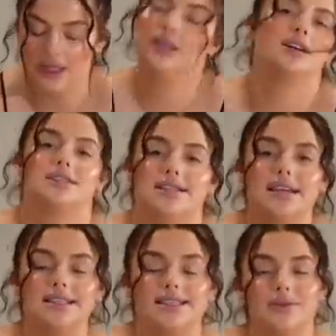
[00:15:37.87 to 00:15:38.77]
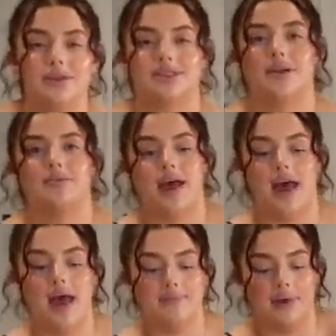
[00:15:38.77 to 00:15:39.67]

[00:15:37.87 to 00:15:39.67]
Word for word: look-see and see what's up there.